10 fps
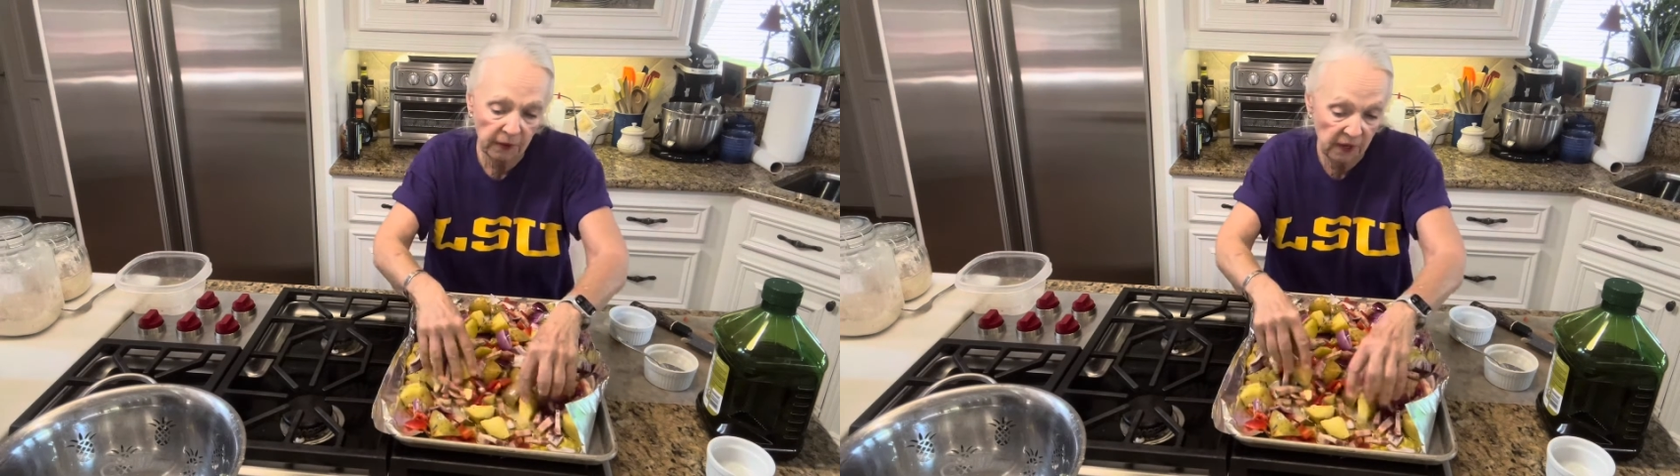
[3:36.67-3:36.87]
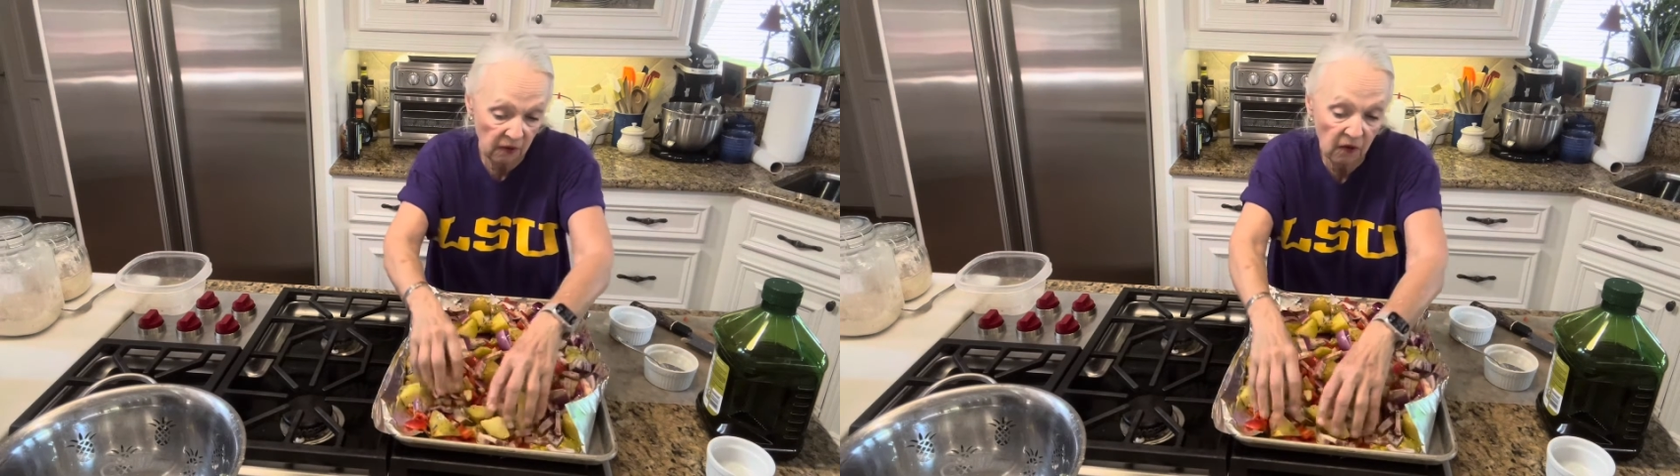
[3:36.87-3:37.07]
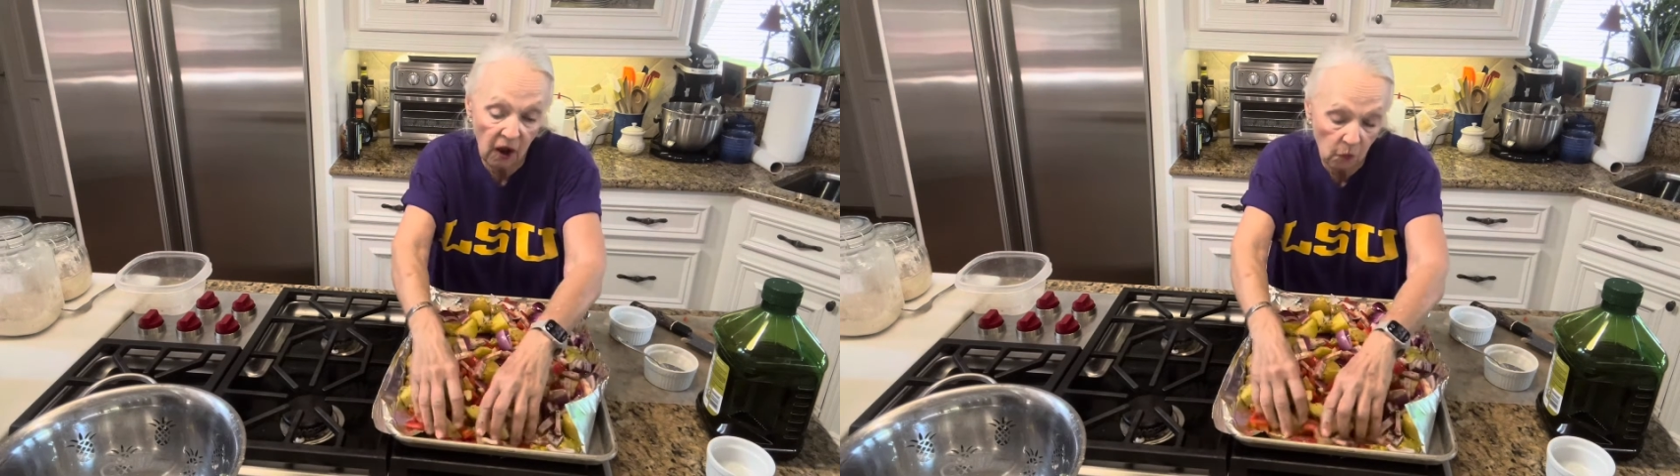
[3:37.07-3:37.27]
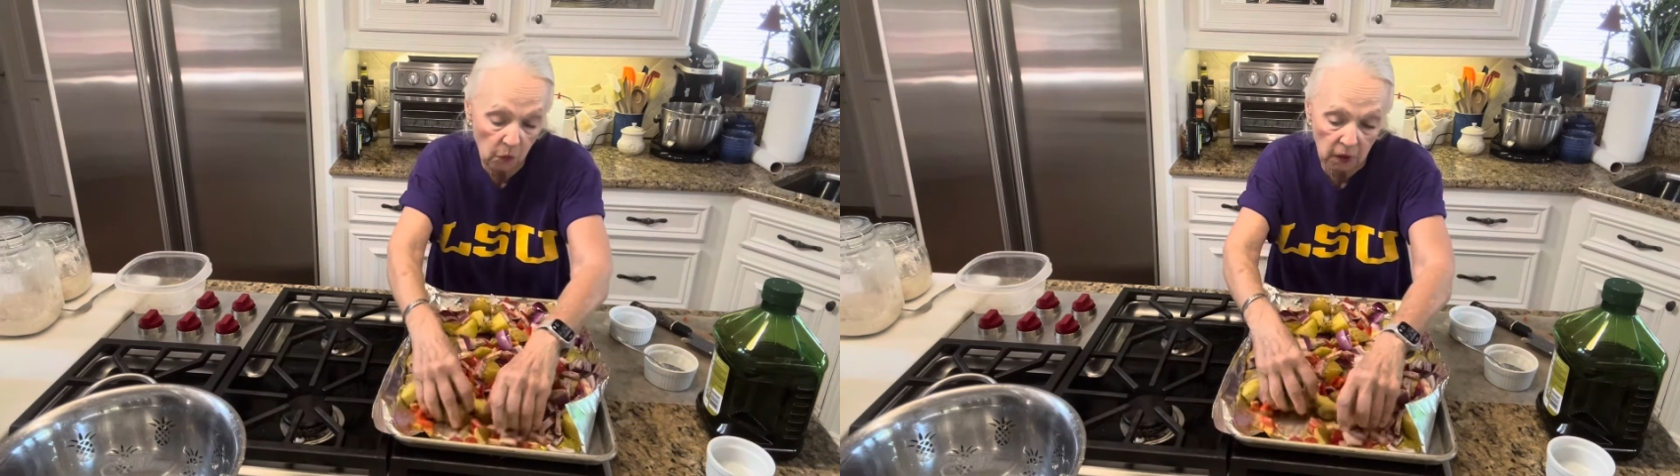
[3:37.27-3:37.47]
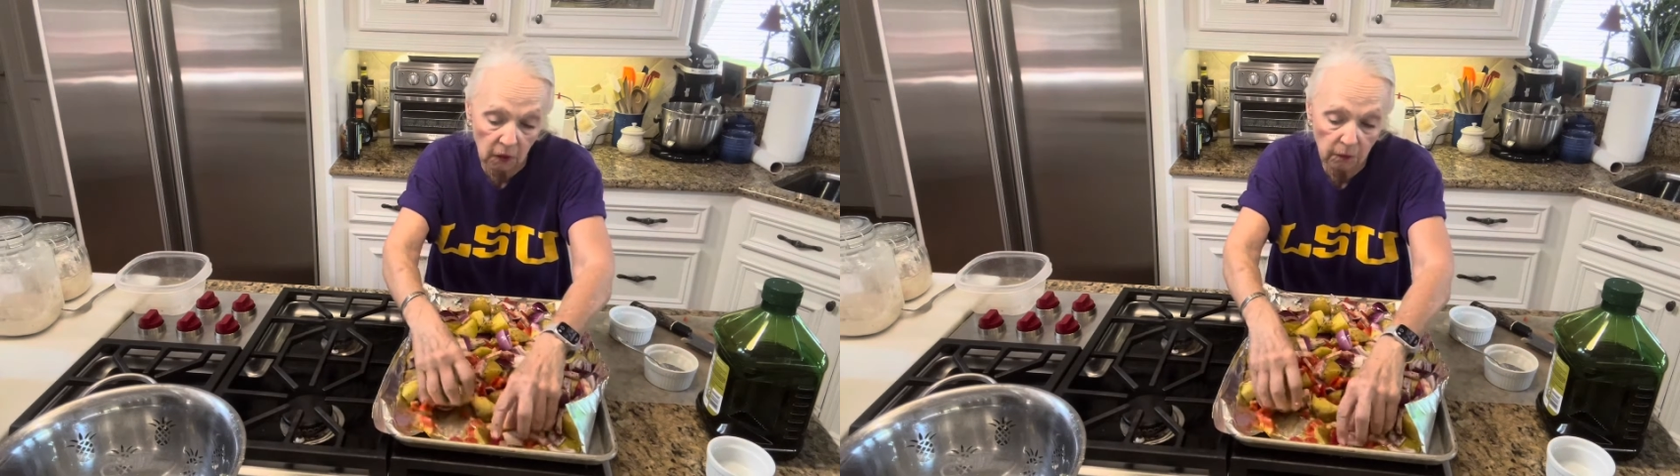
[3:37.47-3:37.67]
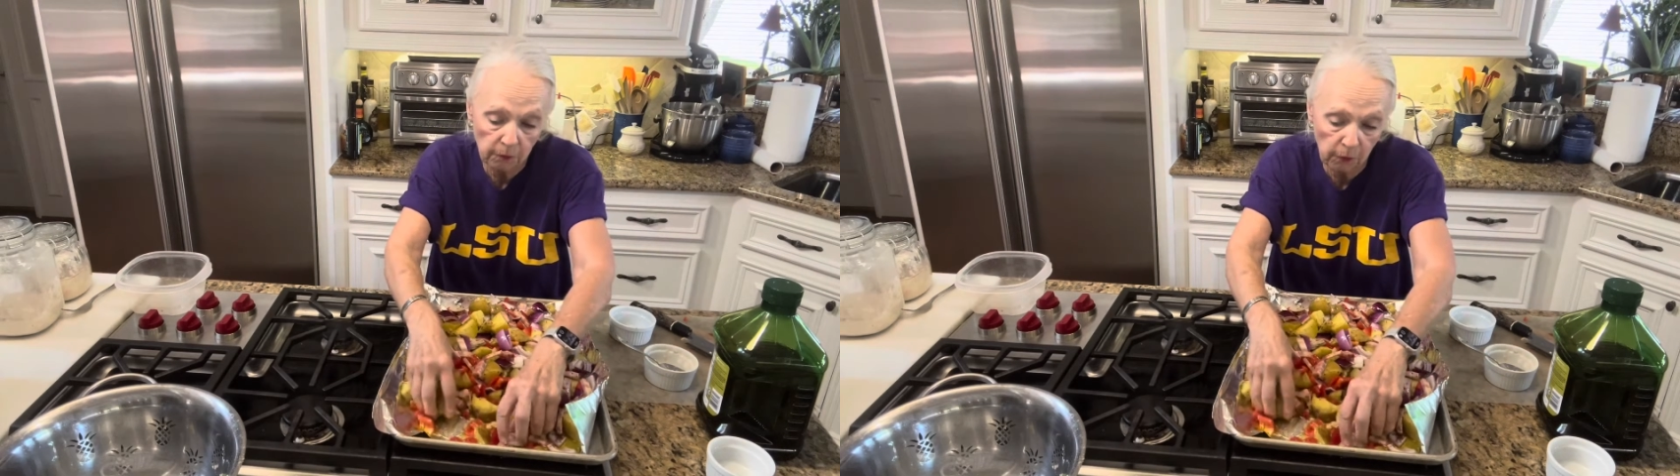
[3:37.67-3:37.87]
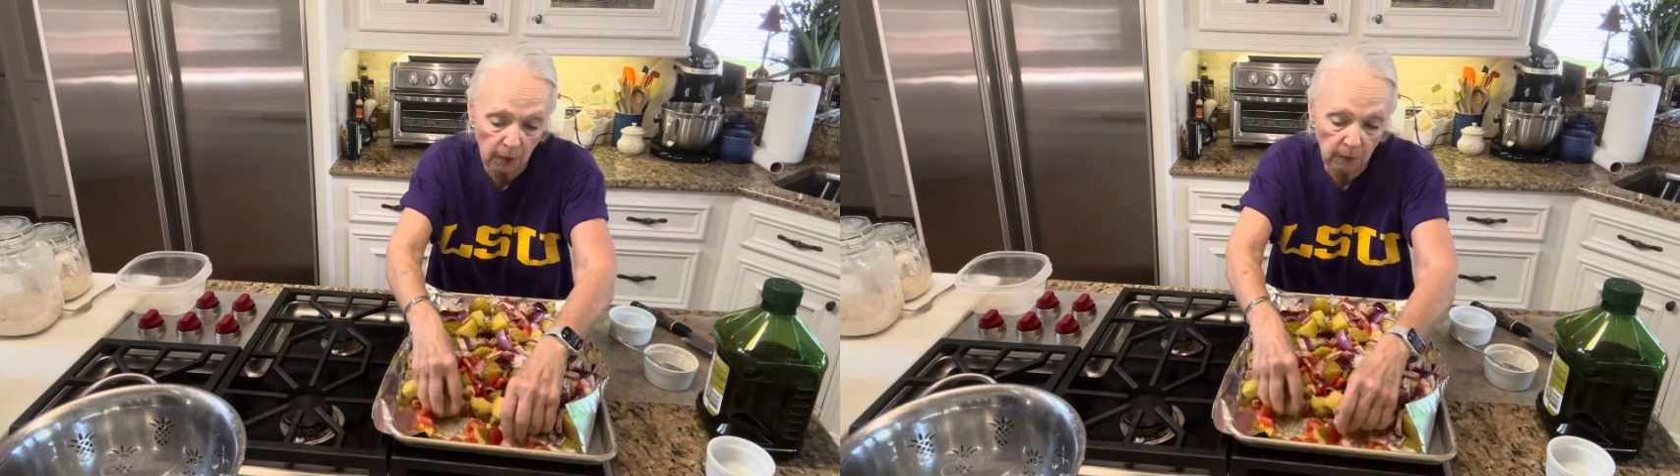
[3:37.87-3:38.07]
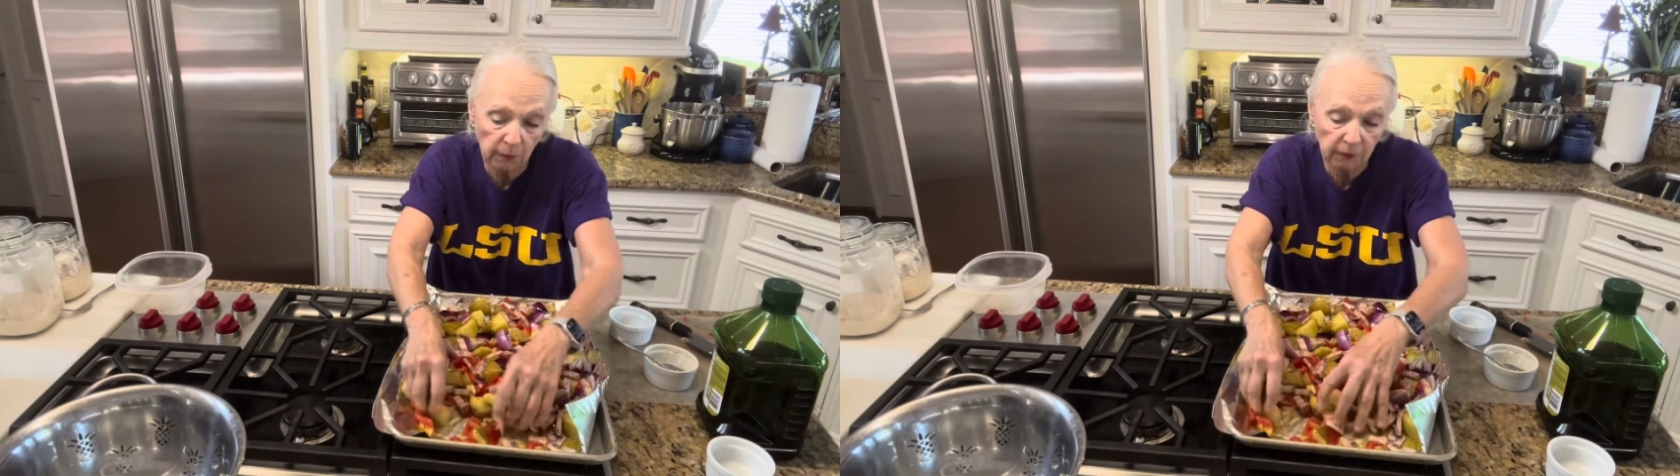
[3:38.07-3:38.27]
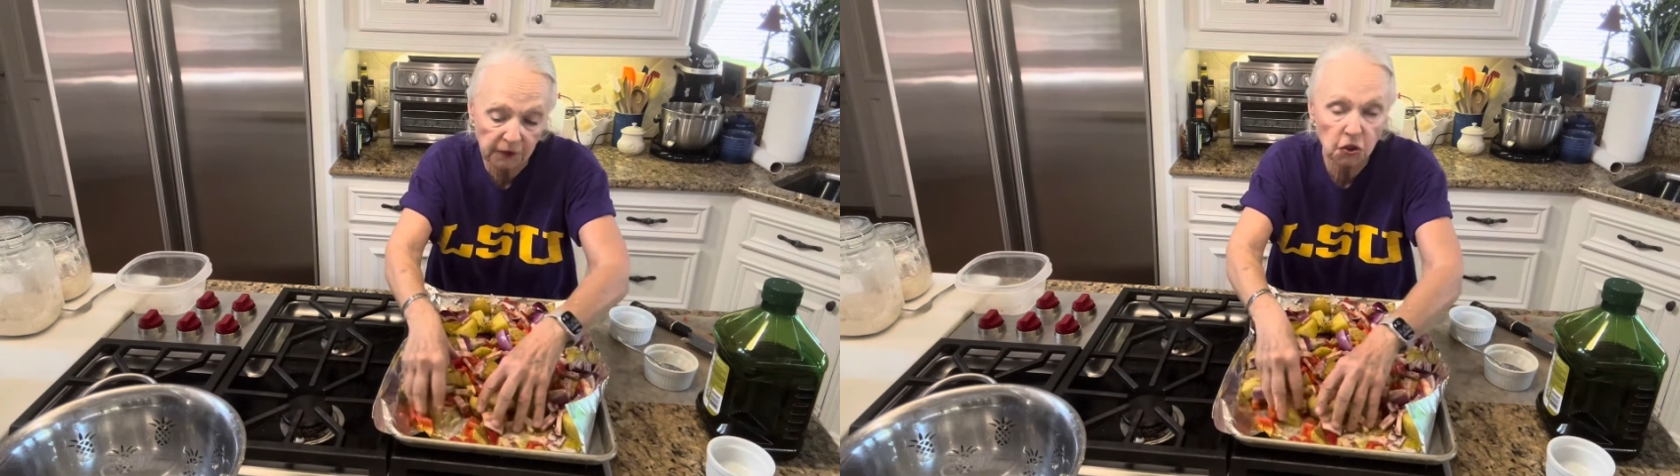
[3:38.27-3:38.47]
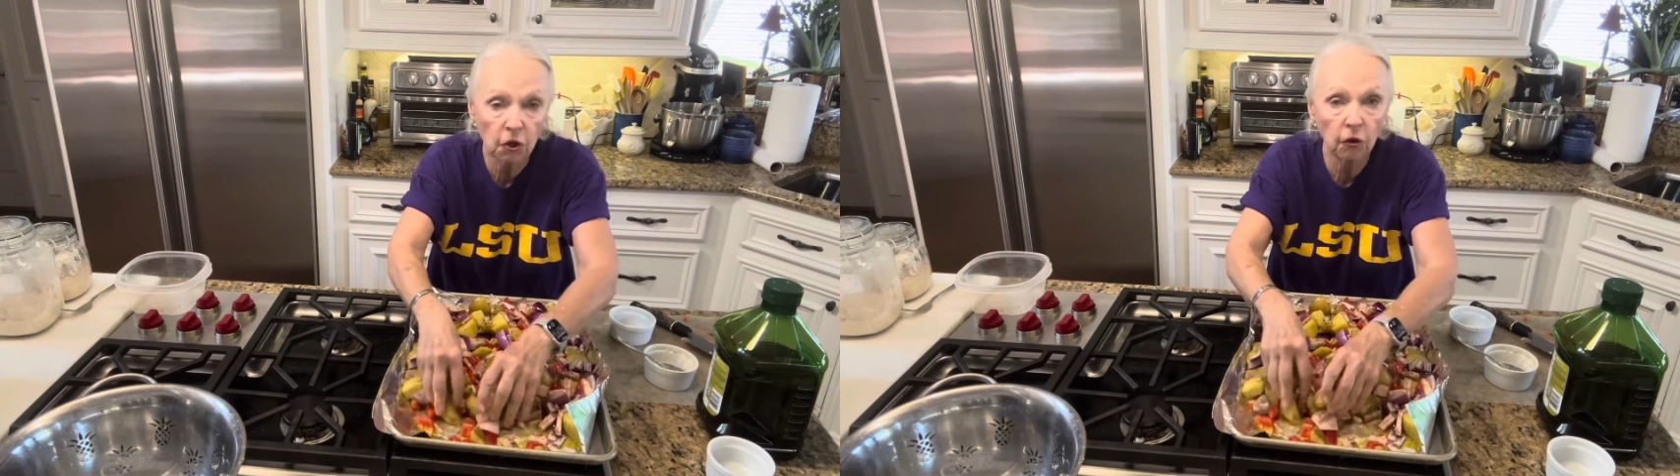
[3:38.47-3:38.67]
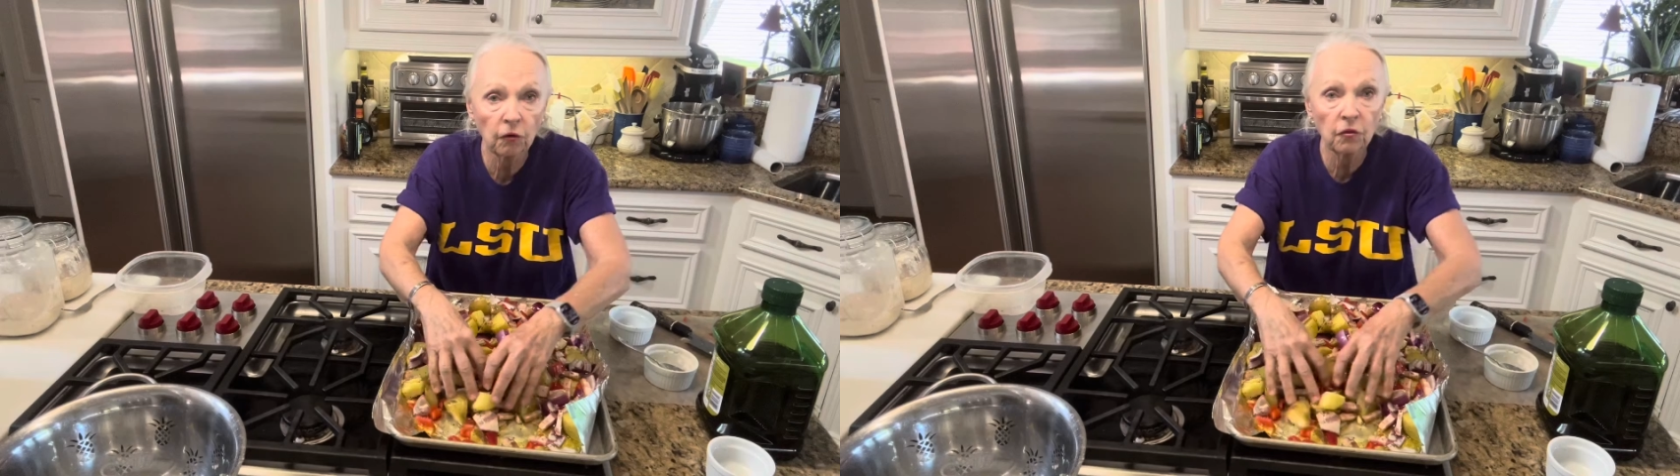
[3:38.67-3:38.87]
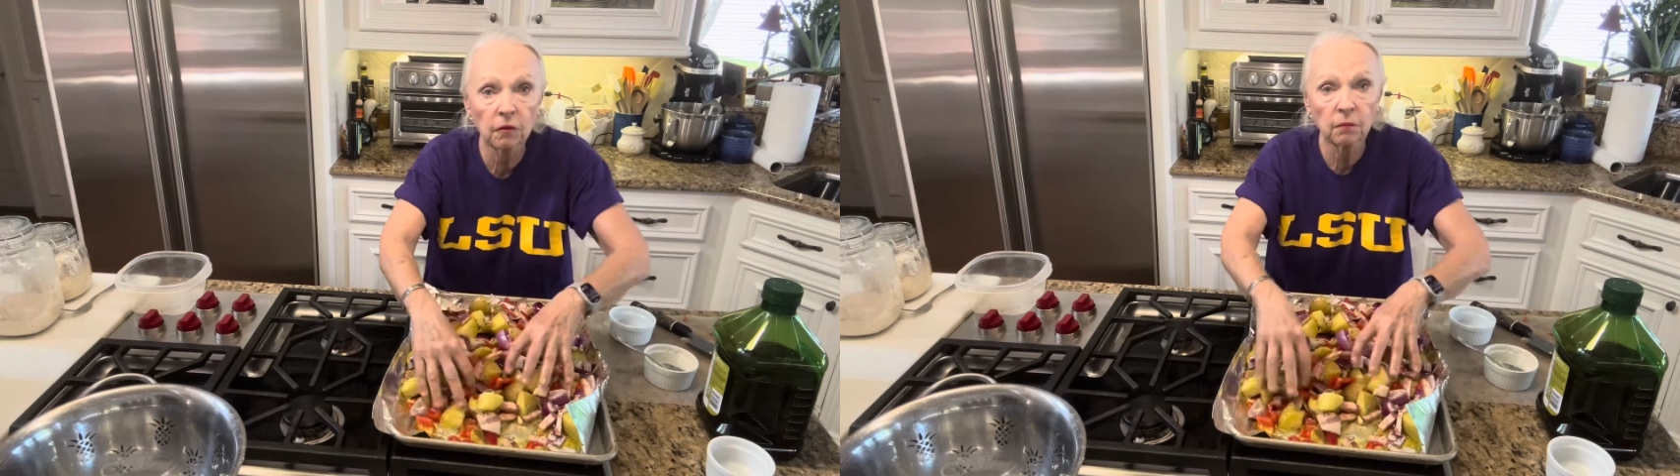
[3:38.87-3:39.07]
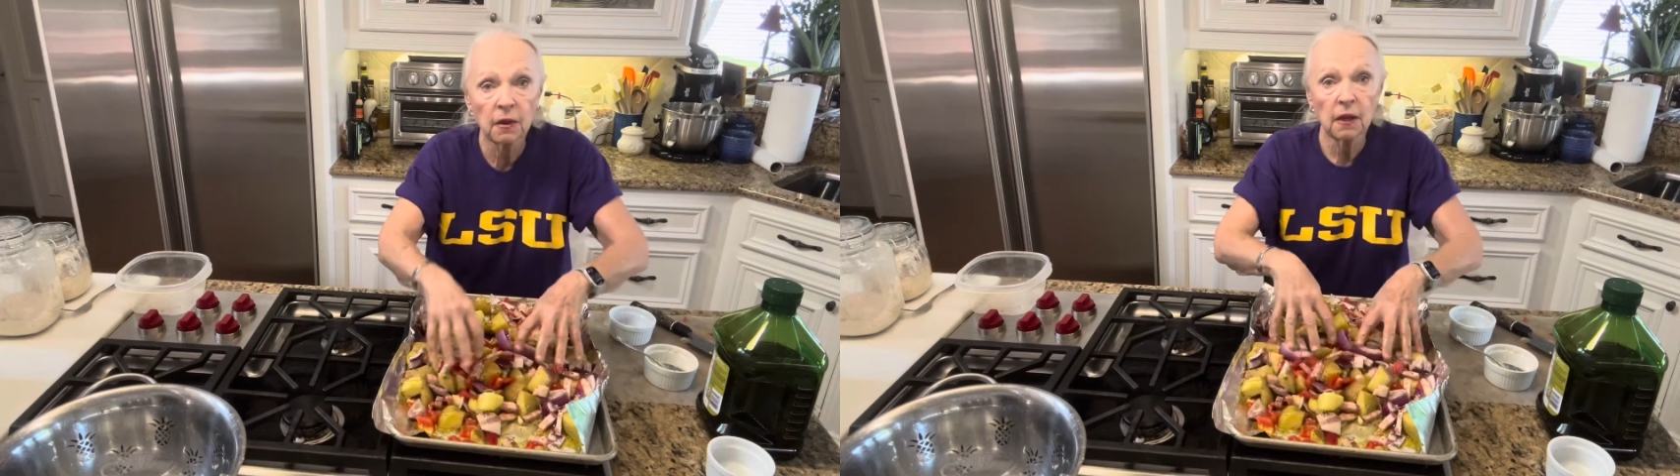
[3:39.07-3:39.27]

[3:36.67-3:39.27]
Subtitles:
and I will probably turn them